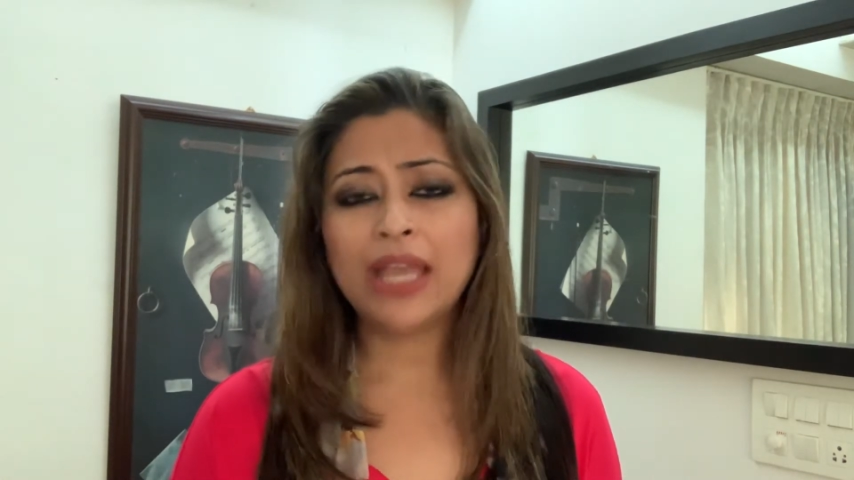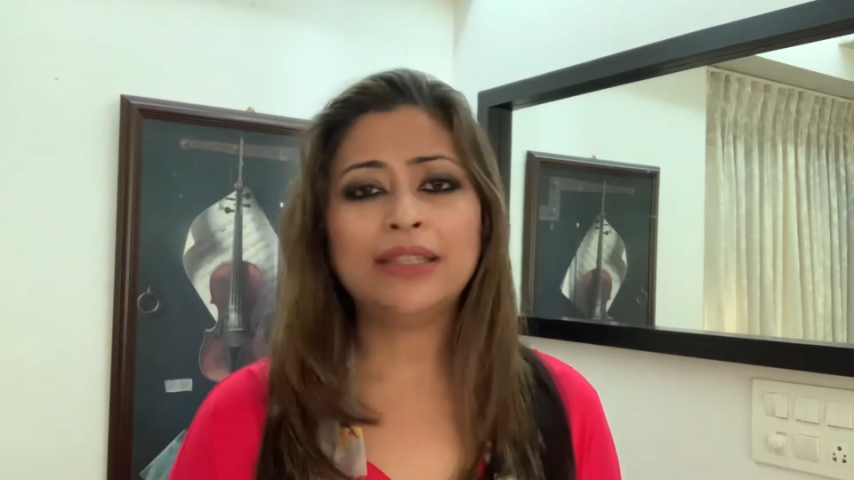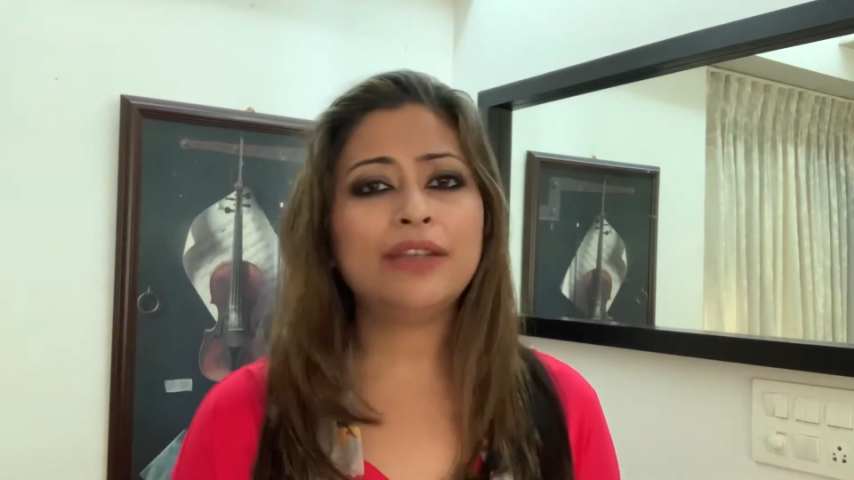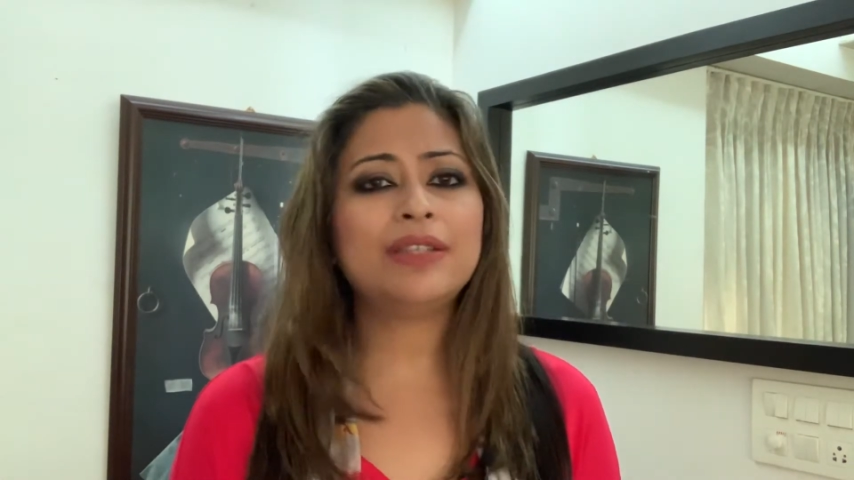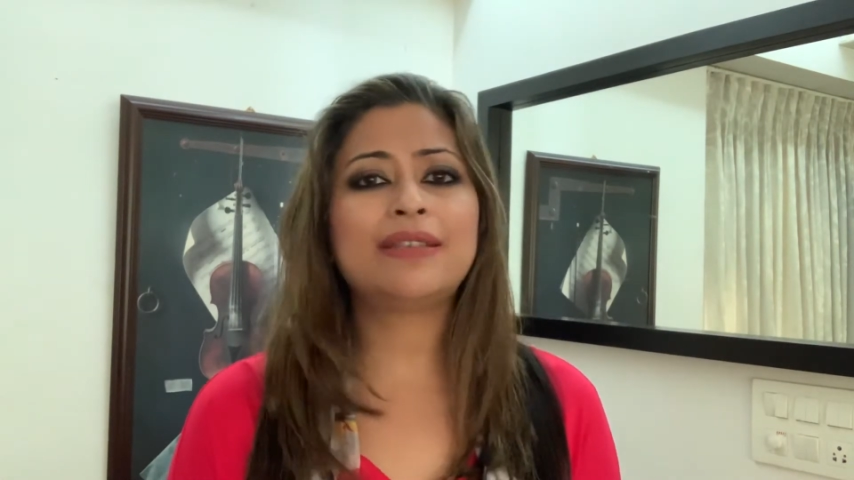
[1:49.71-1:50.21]

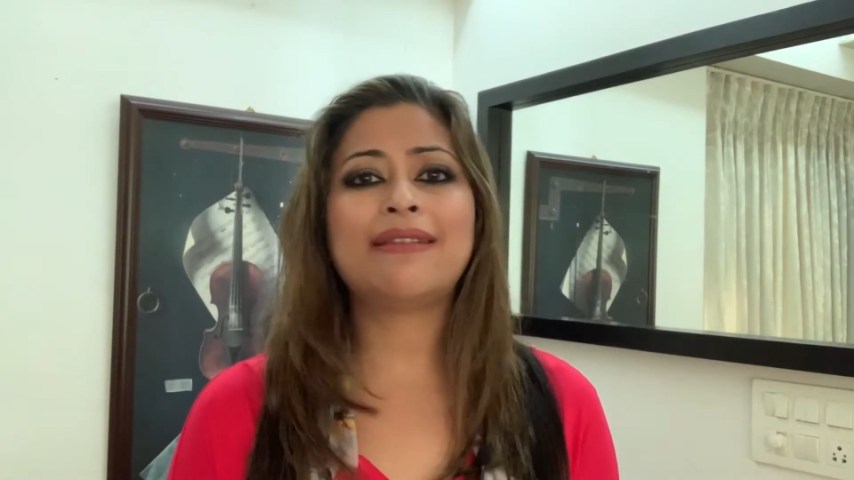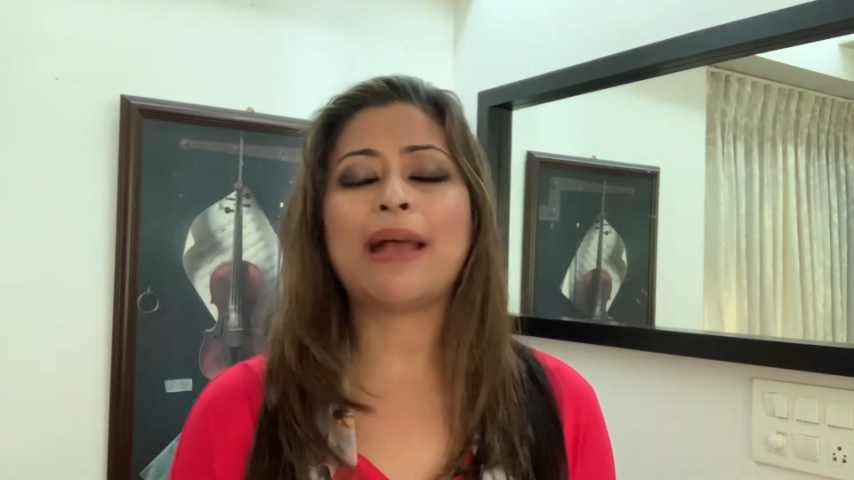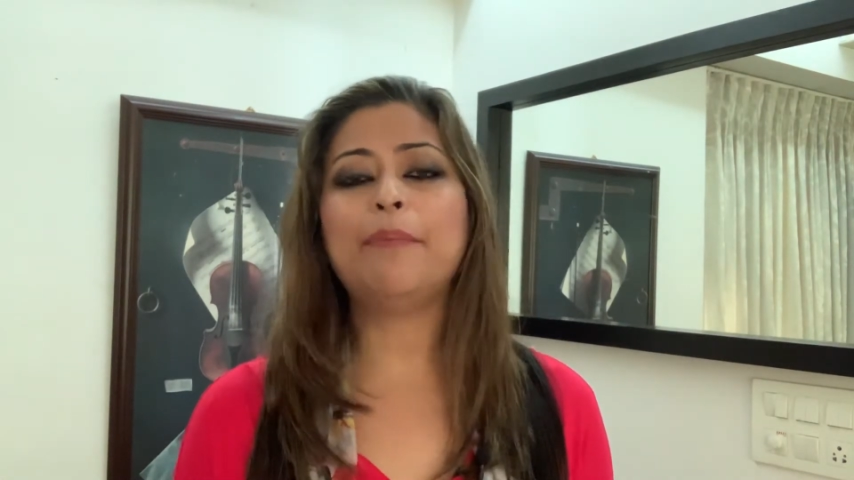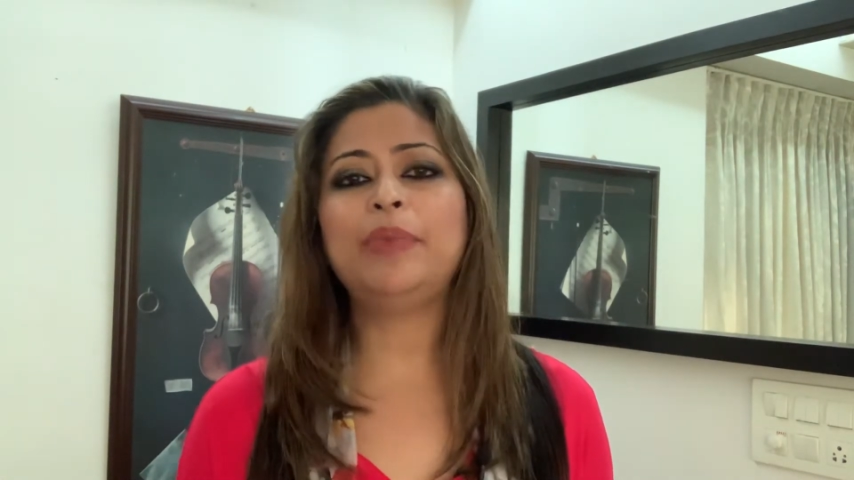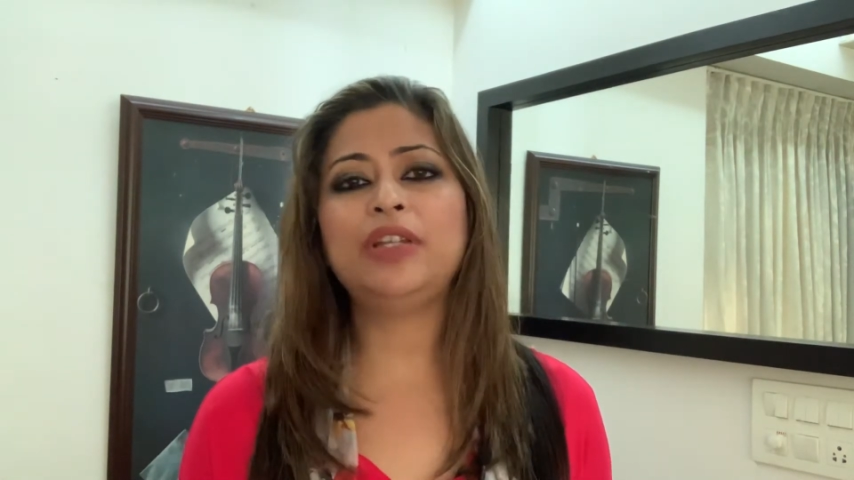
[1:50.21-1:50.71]
There is
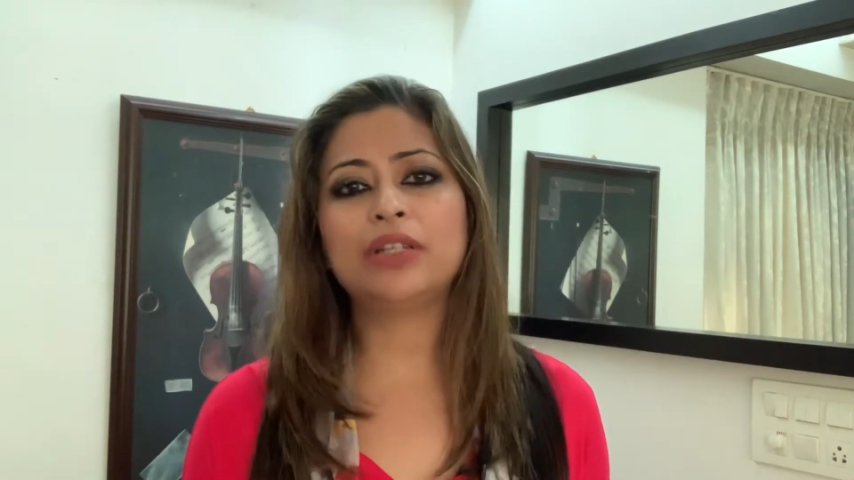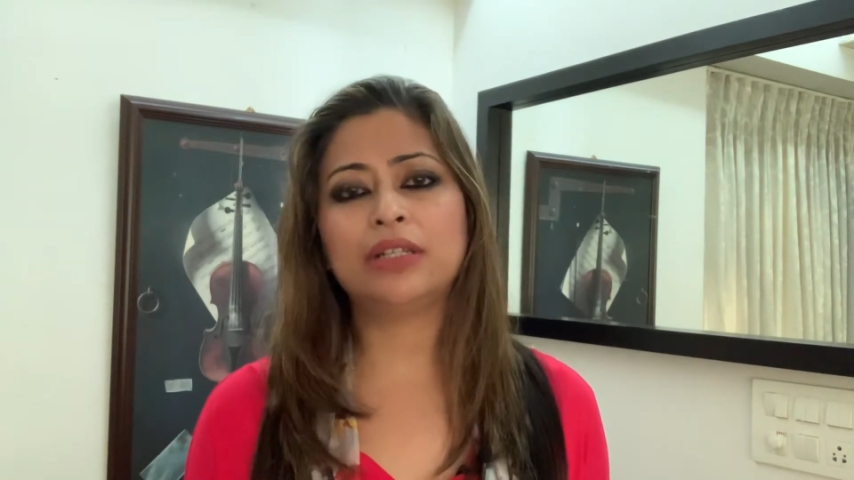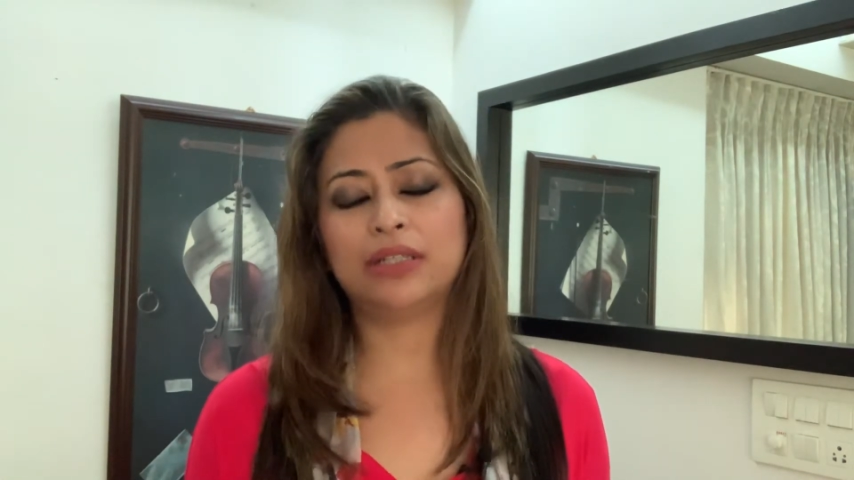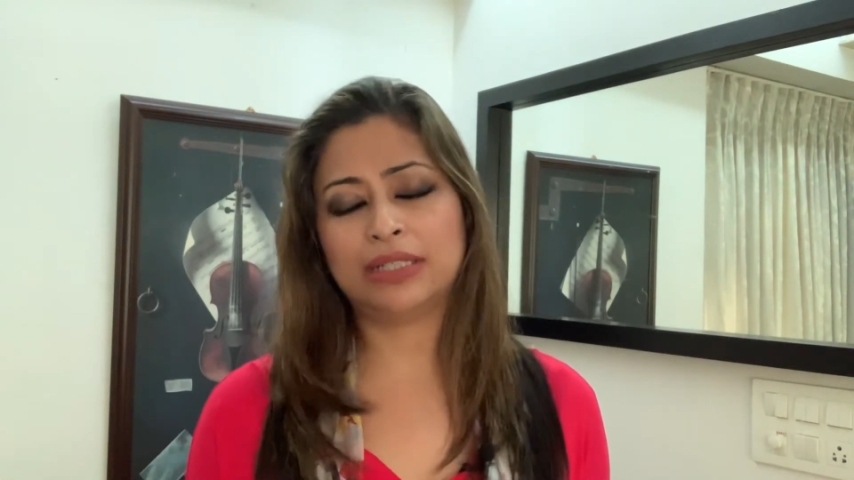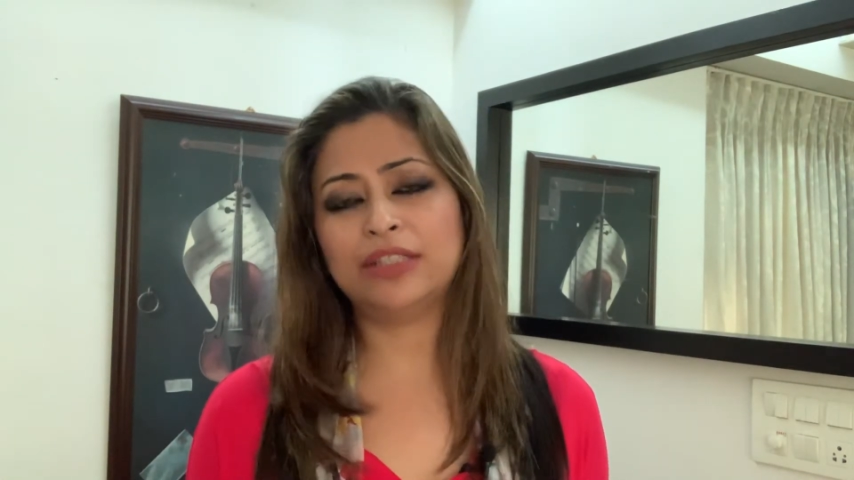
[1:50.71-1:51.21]
rampant
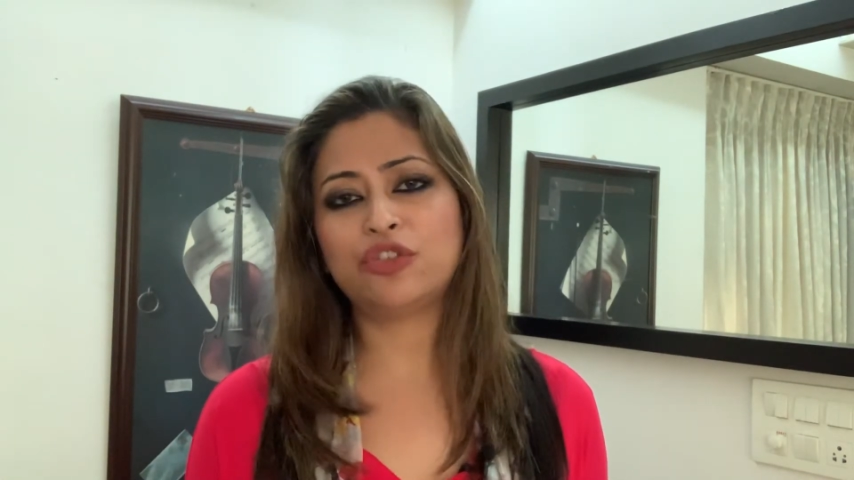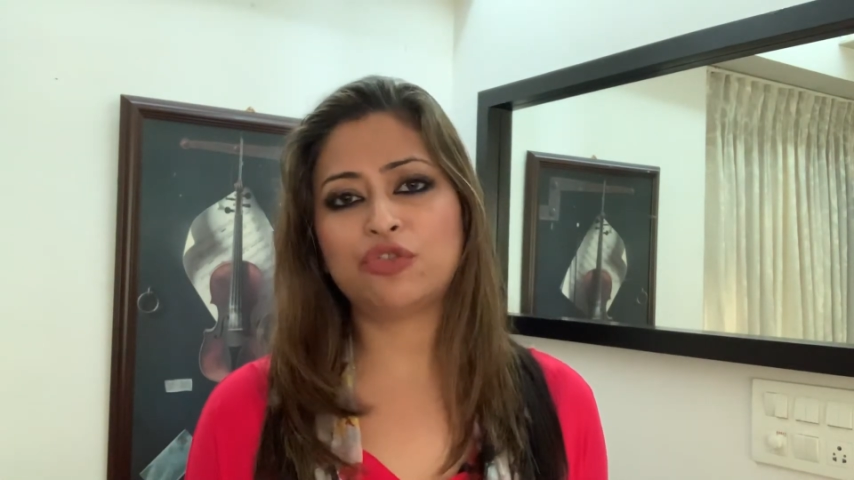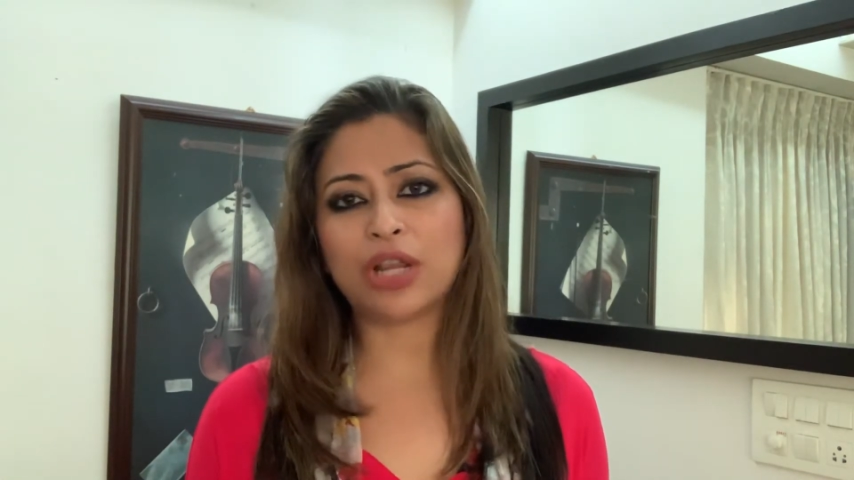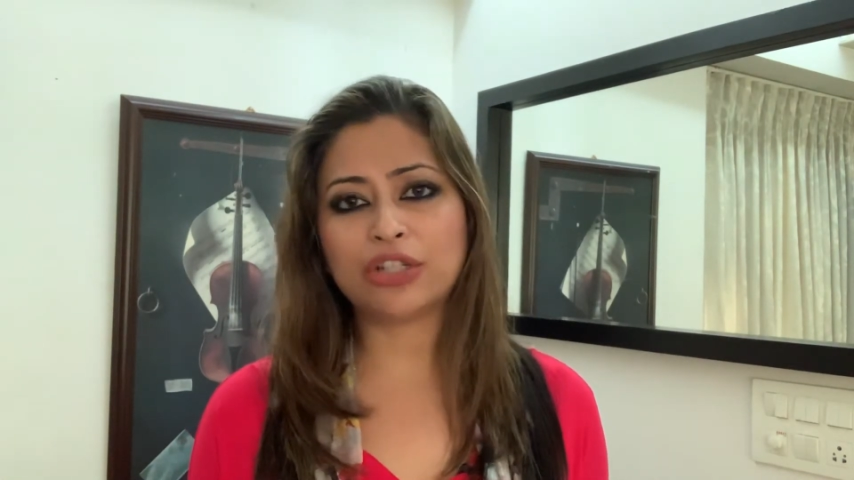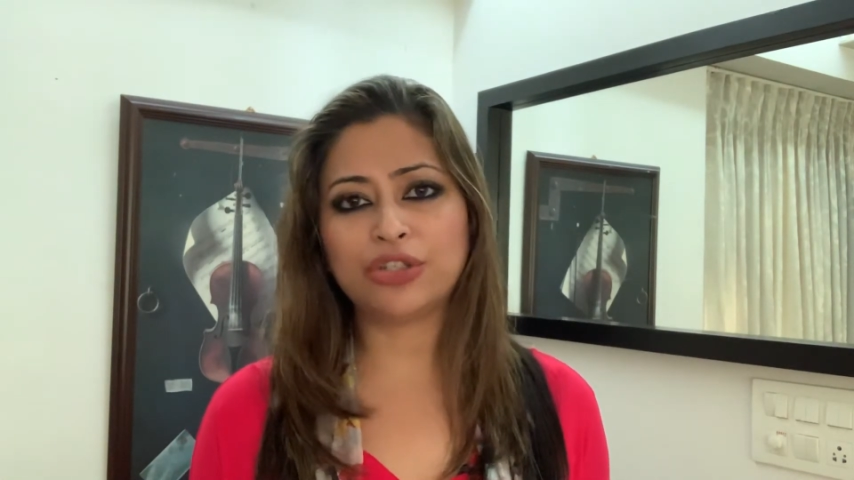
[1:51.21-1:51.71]

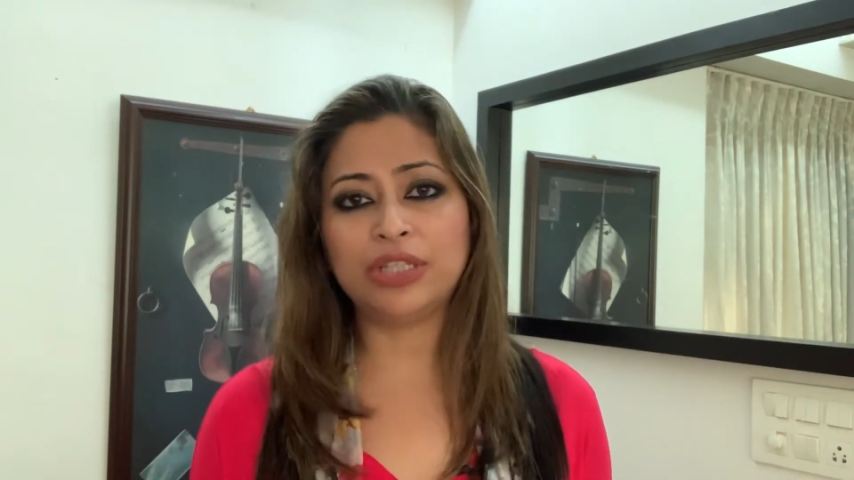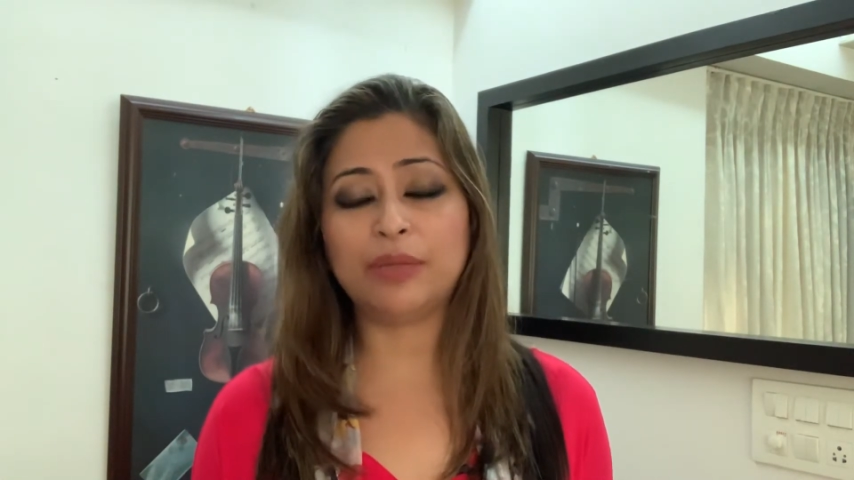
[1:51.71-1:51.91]
construction.